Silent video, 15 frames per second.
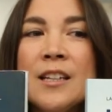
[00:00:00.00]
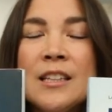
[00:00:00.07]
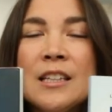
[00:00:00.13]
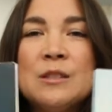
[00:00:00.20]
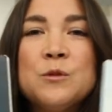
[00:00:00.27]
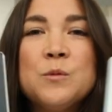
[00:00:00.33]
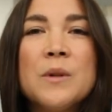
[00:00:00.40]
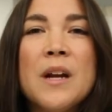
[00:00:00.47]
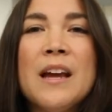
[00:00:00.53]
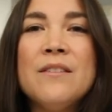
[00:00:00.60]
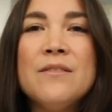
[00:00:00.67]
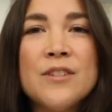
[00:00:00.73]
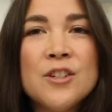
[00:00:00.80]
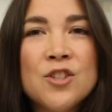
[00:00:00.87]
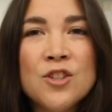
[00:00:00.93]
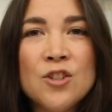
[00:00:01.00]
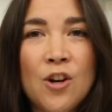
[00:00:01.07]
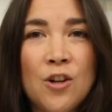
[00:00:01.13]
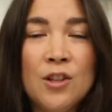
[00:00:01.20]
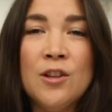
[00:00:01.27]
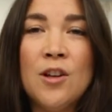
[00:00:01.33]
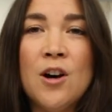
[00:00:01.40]
This is what I envisioned
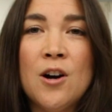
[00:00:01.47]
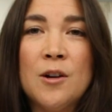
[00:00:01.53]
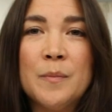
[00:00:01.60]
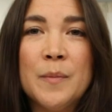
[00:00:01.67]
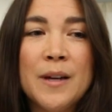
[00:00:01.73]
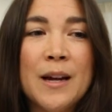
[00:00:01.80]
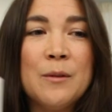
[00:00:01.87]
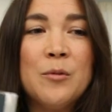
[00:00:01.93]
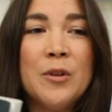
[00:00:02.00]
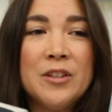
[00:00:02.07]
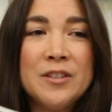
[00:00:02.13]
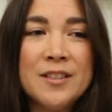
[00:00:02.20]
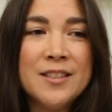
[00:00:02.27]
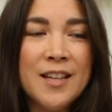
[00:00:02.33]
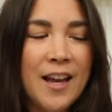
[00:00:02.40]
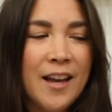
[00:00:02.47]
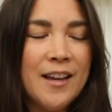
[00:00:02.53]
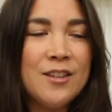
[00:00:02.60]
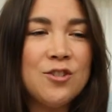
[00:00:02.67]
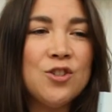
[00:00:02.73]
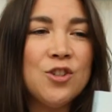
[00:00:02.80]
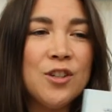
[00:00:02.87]
all along, but I will say
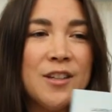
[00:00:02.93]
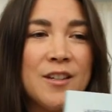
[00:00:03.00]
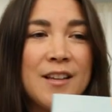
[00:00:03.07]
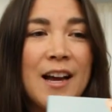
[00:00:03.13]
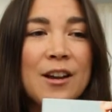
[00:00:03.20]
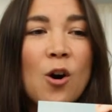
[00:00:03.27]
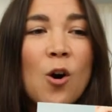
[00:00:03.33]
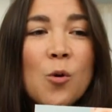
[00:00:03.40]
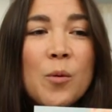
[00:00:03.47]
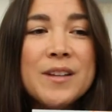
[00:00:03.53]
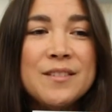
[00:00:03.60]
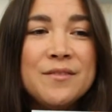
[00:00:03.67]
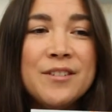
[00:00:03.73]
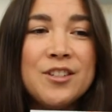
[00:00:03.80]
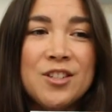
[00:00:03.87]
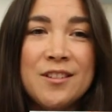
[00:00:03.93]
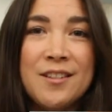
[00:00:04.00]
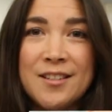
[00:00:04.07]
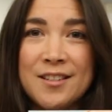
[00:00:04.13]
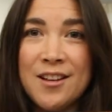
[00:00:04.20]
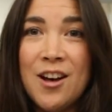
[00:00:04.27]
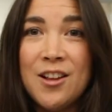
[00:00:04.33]
it took, I always envisioned
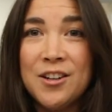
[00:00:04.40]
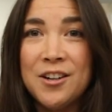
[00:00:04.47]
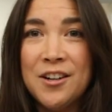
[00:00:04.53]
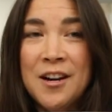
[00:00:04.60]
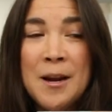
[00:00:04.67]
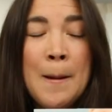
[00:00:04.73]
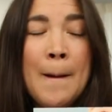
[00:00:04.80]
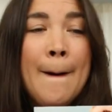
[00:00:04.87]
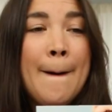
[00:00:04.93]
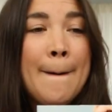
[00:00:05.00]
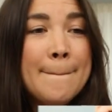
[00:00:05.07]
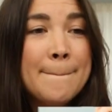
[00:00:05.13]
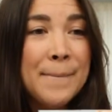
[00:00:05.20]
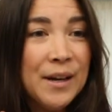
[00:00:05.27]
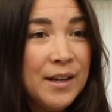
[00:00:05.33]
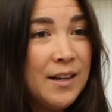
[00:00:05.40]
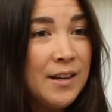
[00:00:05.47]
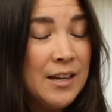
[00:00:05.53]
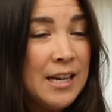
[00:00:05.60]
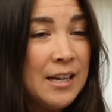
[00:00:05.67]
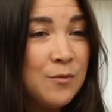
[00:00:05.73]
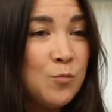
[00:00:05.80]
this color,
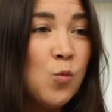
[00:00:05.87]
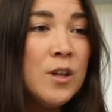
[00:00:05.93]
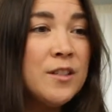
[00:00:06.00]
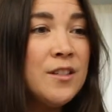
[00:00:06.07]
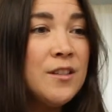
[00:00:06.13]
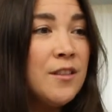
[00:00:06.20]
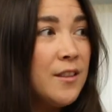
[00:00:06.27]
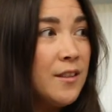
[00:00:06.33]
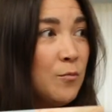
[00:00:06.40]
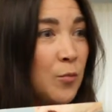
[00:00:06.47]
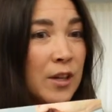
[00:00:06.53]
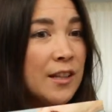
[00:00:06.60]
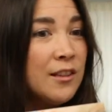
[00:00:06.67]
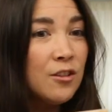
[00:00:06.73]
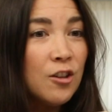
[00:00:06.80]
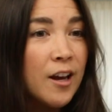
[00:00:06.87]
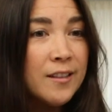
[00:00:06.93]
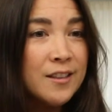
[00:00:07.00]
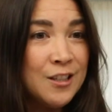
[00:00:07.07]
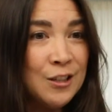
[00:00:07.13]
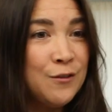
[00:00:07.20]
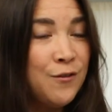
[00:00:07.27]
but it wasn't, we didn't look
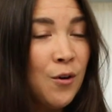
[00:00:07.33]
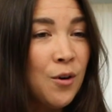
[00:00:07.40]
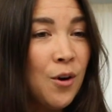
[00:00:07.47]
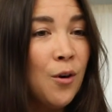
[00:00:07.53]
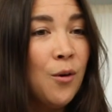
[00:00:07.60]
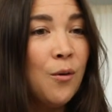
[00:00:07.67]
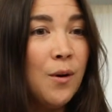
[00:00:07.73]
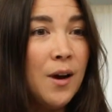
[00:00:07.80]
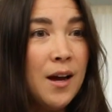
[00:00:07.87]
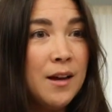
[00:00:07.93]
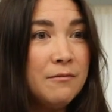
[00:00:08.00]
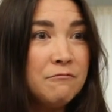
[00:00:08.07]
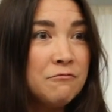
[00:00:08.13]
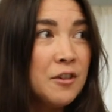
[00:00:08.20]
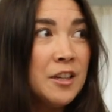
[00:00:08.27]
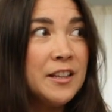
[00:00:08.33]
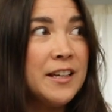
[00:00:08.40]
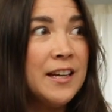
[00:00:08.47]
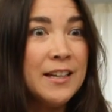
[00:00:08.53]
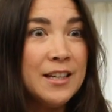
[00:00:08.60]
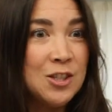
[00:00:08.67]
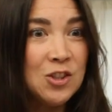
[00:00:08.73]
at this photo
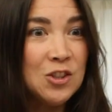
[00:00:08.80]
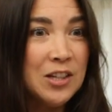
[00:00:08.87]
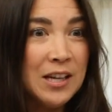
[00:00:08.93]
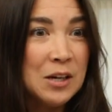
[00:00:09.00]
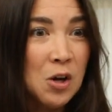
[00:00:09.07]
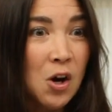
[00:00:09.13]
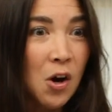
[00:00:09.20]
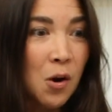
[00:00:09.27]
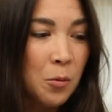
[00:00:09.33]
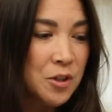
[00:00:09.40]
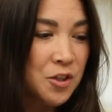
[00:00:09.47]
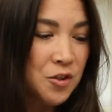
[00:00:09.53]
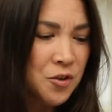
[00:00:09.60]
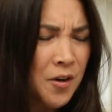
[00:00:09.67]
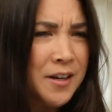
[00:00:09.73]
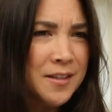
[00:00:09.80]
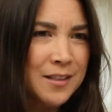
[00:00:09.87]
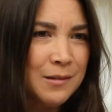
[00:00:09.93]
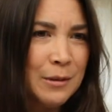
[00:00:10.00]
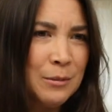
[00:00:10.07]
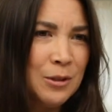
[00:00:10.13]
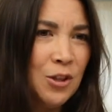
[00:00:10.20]
really initially at all, which is
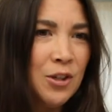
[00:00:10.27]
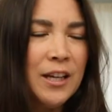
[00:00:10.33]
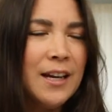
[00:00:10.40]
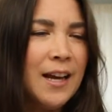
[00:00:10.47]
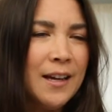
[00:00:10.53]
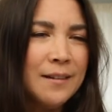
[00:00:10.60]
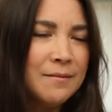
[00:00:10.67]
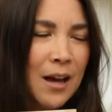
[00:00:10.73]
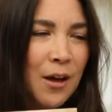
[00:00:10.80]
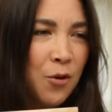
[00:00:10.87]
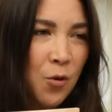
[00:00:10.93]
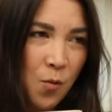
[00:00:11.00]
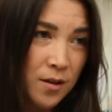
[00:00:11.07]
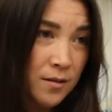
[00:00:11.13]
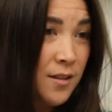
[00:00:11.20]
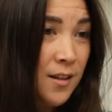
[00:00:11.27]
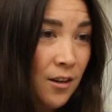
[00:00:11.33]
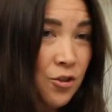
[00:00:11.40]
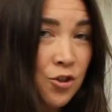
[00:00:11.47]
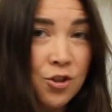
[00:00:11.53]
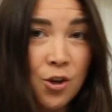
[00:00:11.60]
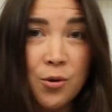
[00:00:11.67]
crazy. We were looking at other ones that
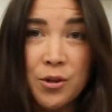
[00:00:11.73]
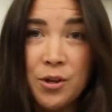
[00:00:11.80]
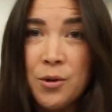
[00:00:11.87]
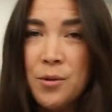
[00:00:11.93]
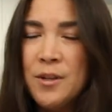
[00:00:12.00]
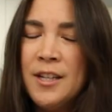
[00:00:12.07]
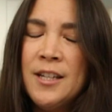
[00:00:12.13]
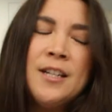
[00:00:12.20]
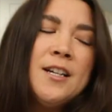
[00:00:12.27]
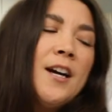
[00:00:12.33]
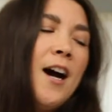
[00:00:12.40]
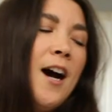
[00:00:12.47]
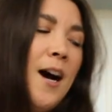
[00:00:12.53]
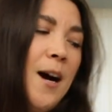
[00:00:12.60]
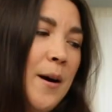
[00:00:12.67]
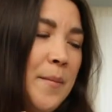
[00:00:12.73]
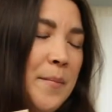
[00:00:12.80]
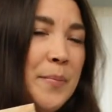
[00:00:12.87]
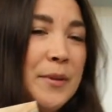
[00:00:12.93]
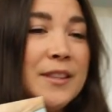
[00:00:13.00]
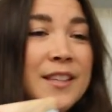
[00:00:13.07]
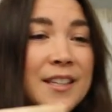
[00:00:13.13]
I'll show you.
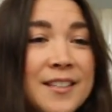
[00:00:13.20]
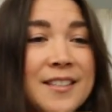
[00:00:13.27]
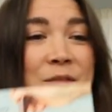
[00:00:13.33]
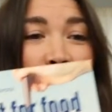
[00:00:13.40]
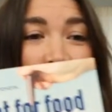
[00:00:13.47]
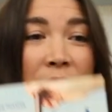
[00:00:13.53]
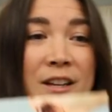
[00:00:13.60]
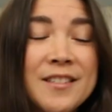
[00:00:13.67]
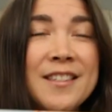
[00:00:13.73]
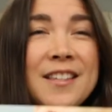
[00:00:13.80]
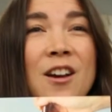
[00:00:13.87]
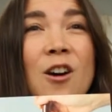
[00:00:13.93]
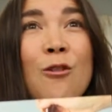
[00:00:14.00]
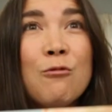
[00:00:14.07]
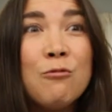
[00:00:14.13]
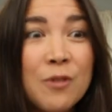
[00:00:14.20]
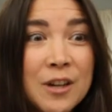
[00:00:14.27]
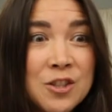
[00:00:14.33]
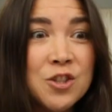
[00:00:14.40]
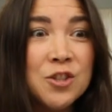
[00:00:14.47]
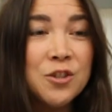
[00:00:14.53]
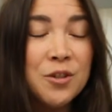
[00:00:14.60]
But this was the
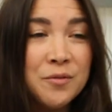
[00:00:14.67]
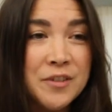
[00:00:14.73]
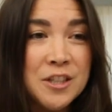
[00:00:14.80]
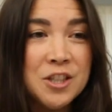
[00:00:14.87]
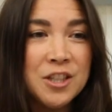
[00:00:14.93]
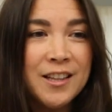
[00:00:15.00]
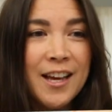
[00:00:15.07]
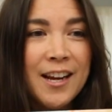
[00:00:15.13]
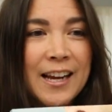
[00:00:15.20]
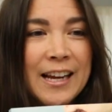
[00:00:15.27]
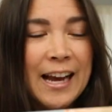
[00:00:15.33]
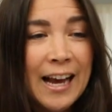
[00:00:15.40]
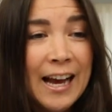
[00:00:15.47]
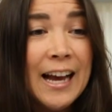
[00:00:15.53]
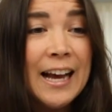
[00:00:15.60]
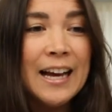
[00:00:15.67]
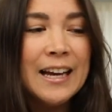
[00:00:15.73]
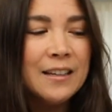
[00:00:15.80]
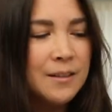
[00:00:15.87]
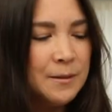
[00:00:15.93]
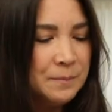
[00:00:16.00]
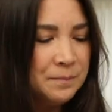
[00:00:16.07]
original vision that I
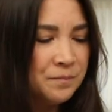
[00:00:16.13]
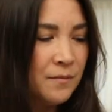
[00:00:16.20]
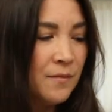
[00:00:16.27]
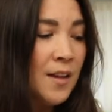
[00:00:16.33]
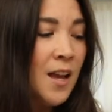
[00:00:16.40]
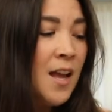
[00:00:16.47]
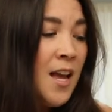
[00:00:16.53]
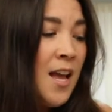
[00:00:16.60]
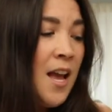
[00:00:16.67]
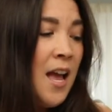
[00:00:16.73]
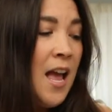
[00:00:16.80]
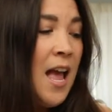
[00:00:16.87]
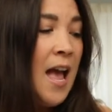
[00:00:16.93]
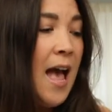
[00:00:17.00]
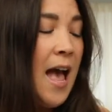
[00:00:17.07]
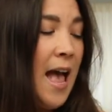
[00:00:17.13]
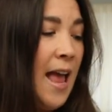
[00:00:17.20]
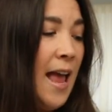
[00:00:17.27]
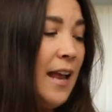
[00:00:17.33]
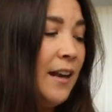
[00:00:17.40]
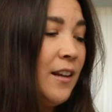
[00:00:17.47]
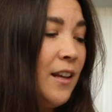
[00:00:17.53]
had.
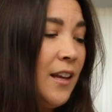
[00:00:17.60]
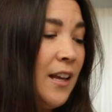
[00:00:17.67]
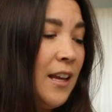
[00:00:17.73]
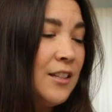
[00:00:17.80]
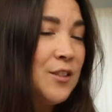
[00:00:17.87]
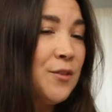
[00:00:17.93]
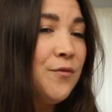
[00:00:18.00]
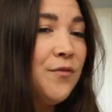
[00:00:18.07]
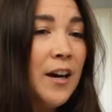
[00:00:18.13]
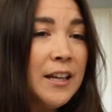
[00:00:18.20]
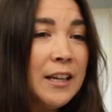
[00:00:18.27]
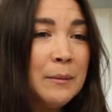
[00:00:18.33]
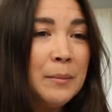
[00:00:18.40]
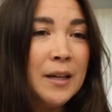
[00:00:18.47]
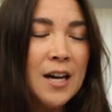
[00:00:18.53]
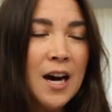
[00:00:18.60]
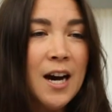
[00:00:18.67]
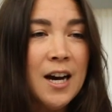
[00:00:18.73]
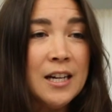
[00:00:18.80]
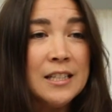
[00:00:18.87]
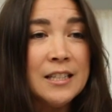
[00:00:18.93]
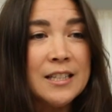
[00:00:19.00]
And it's funny
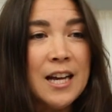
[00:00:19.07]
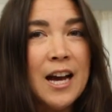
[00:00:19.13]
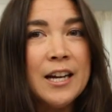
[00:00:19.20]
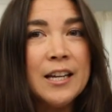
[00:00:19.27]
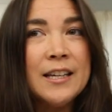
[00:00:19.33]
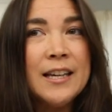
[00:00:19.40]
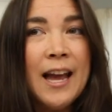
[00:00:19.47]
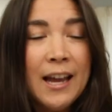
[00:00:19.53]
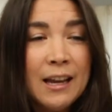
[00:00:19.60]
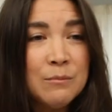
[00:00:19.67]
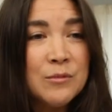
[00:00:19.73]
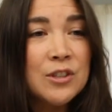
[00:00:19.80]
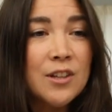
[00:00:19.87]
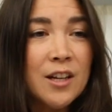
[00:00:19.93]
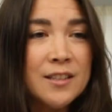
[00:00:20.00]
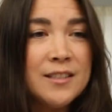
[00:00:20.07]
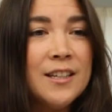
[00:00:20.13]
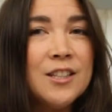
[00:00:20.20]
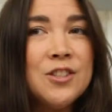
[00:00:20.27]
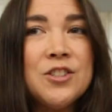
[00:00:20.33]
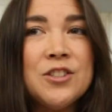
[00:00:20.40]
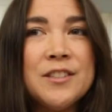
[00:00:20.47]
because I came to Los
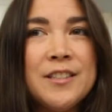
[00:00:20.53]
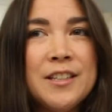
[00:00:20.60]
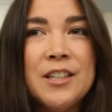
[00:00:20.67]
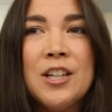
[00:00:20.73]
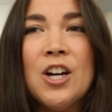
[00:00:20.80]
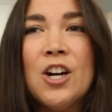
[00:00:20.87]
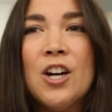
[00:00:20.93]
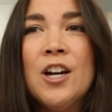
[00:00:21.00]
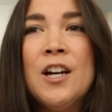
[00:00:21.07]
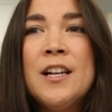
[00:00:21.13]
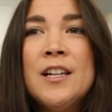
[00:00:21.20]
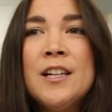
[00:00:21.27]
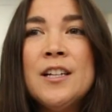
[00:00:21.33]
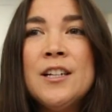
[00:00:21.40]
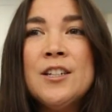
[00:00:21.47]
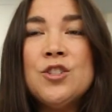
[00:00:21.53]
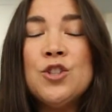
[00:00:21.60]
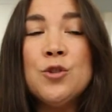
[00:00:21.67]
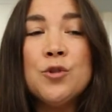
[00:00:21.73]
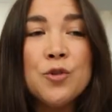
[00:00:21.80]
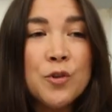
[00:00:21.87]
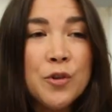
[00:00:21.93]
Angeles here
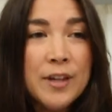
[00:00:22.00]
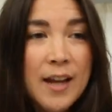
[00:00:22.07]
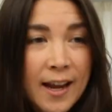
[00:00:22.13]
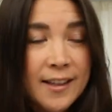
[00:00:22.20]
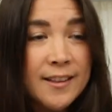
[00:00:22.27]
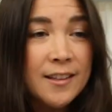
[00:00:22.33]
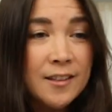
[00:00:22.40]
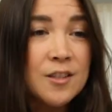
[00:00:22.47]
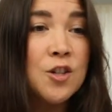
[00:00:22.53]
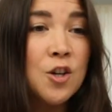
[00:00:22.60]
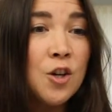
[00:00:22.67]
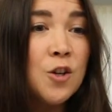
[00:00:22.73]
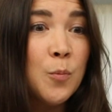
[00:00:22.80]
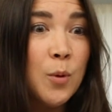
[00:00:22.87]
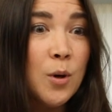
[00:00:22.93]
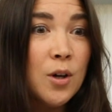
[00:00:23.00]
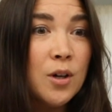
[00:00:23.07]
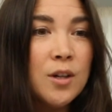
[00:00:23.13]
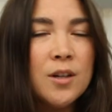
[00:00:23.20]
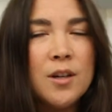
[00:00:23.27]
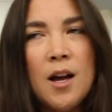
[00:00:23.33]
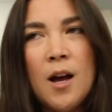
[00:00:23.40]
to create this cookbook.